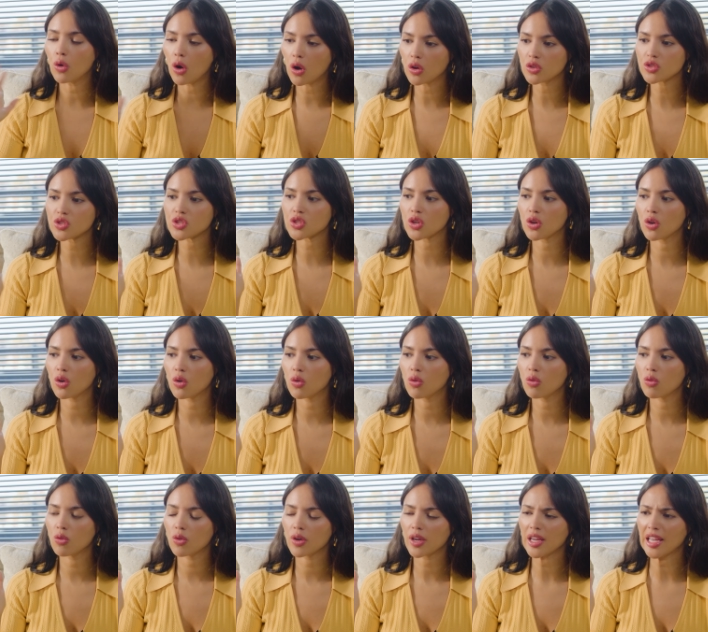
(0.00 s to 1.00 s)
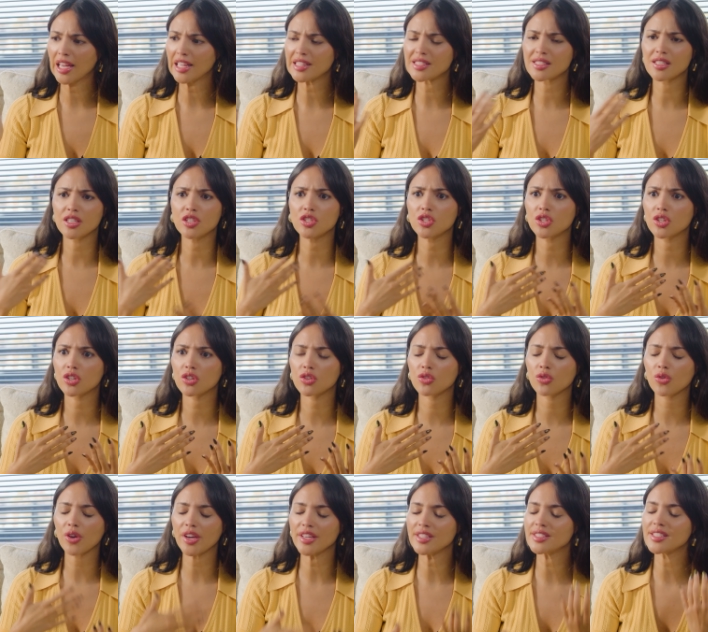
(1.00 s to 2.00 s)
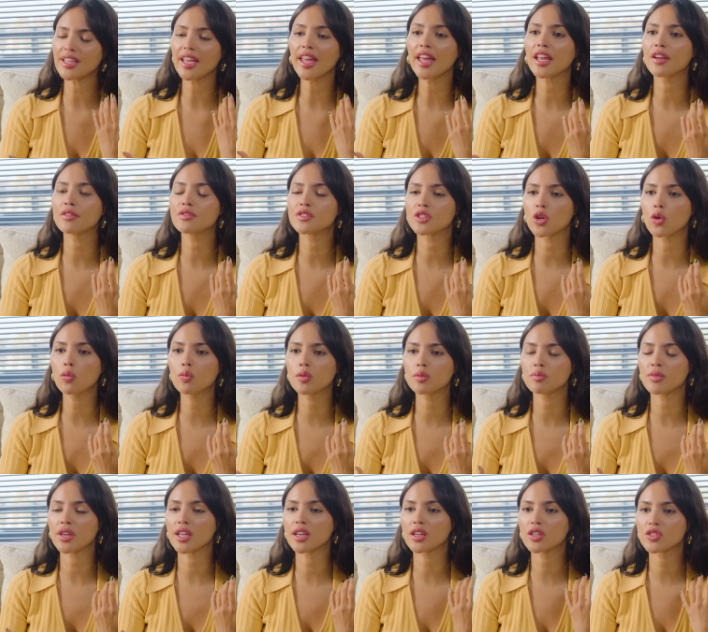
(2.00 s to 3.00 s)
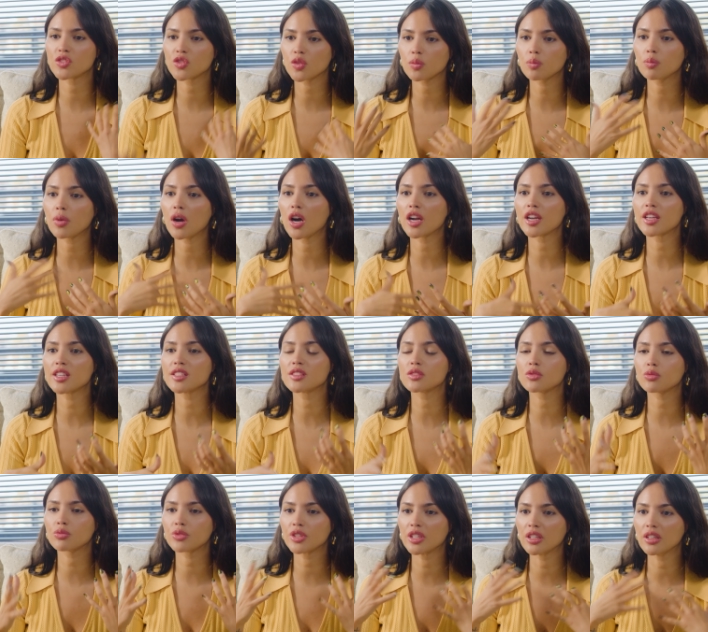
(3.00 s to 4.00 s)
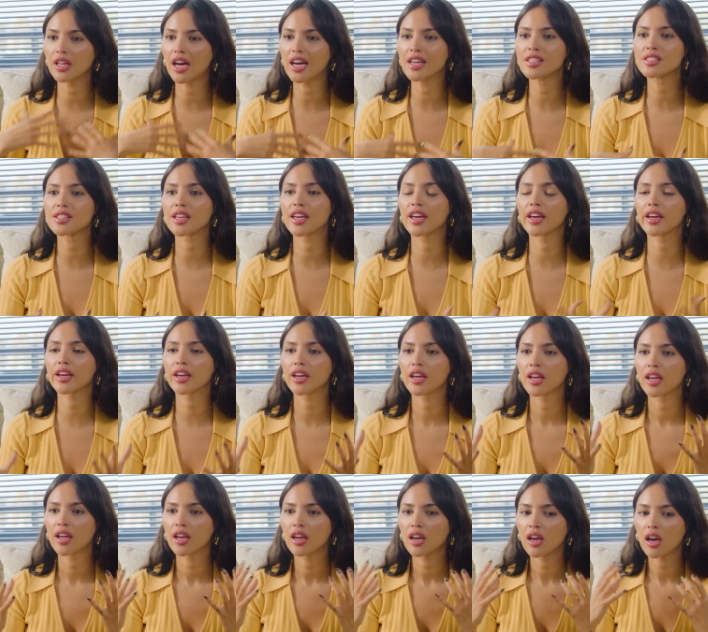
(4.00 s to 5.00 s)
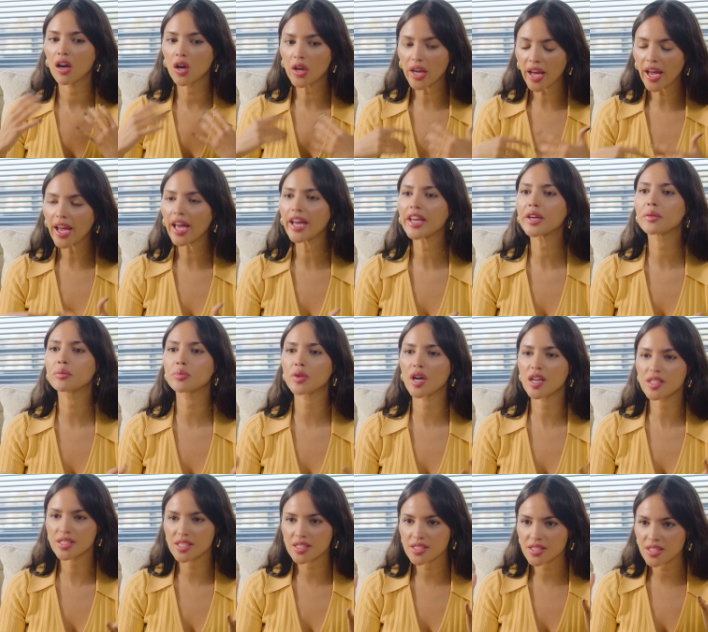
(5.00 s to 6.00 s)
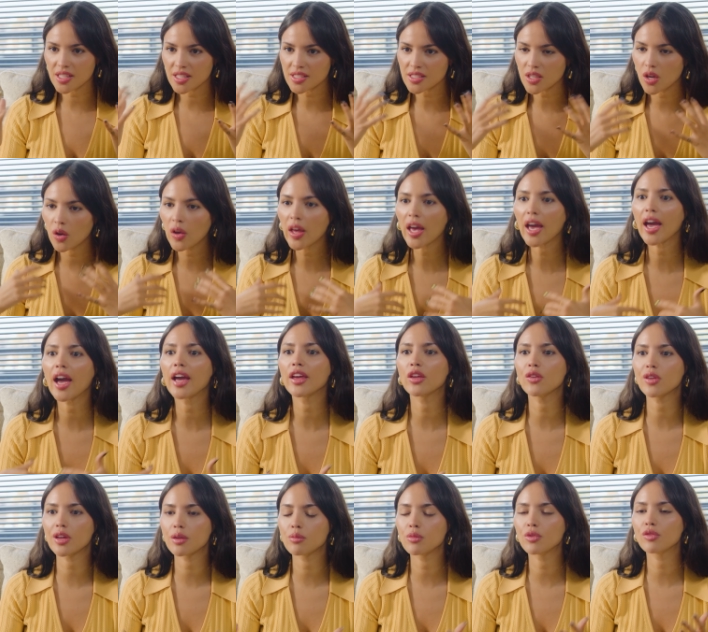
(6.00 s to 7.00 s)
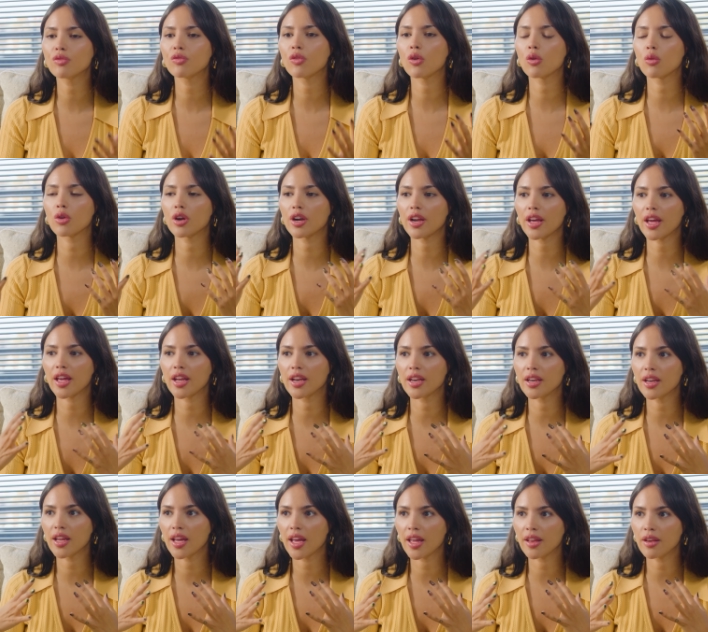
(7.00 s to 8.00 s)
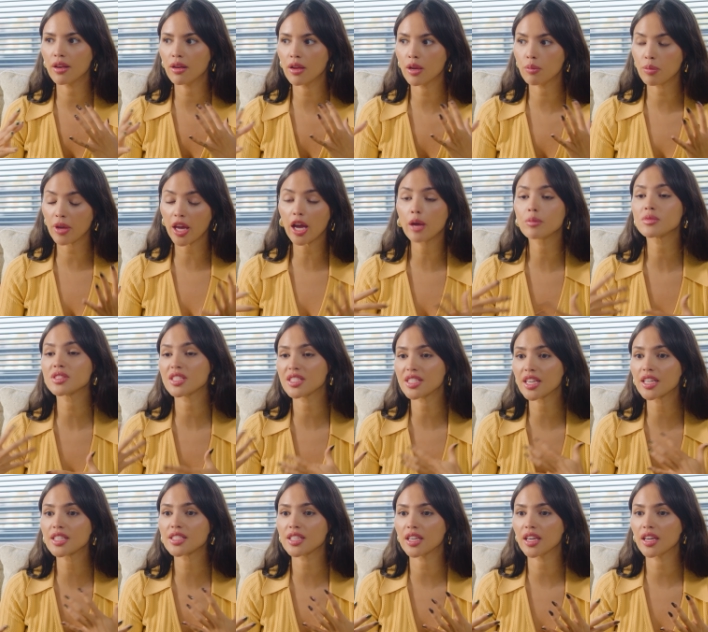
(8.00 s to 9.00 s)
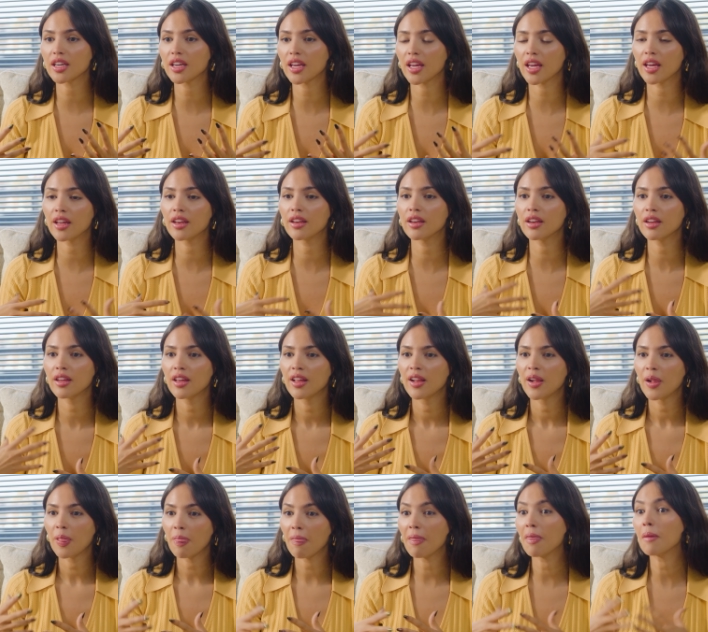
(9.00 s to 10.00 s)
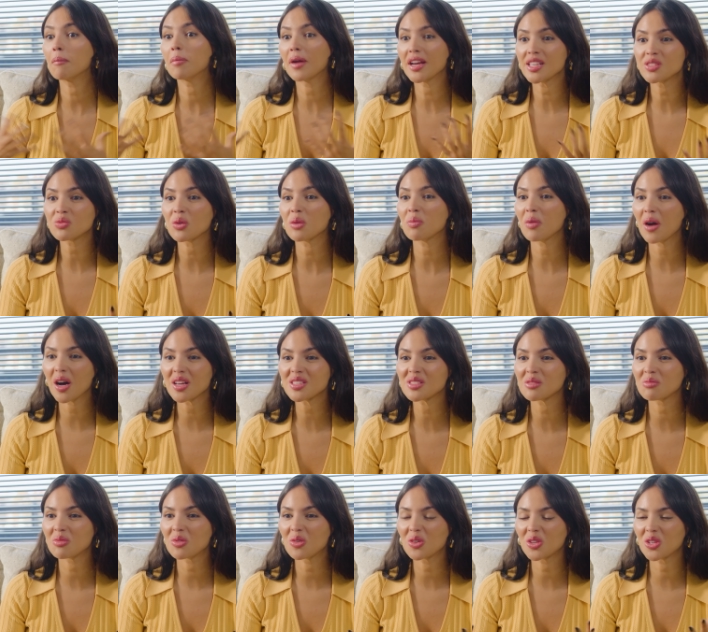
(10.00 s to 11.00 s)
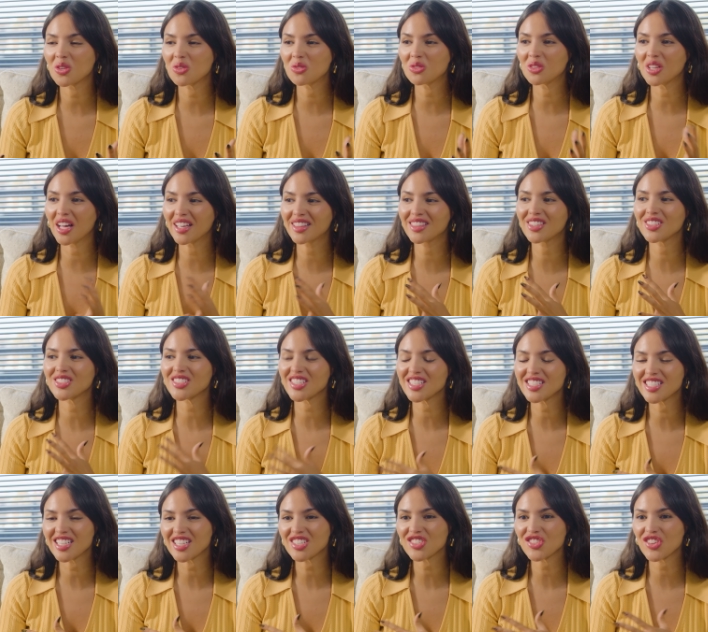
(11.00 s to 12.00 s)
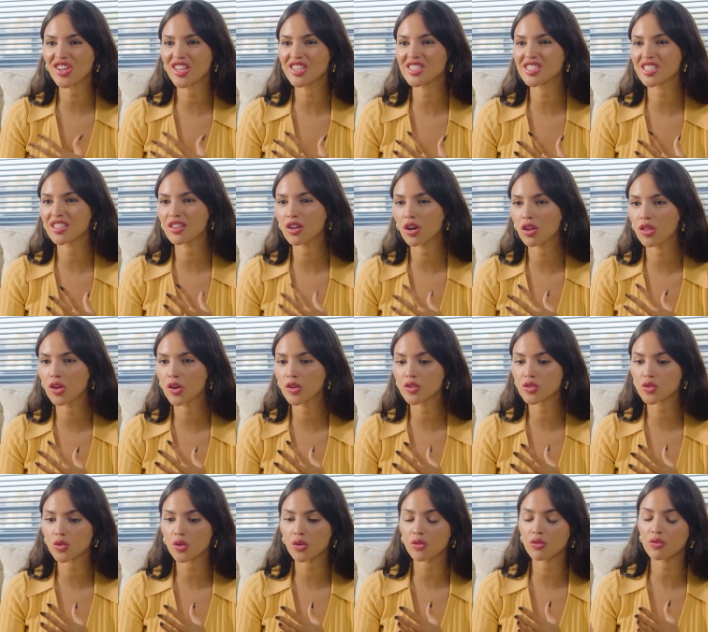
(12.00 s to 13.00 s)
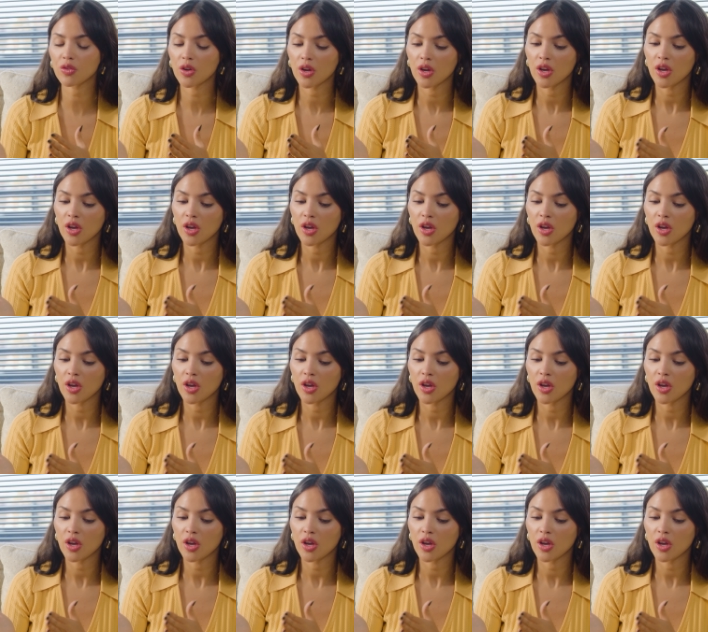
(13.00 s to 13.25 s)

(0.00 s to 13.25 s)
also get such crazy hit of dopamine because your body's realizing, okay, I can process this. Okay, you can move forward, and and it becomes addicting, and in the best way possible. You let those addictions and all those sort of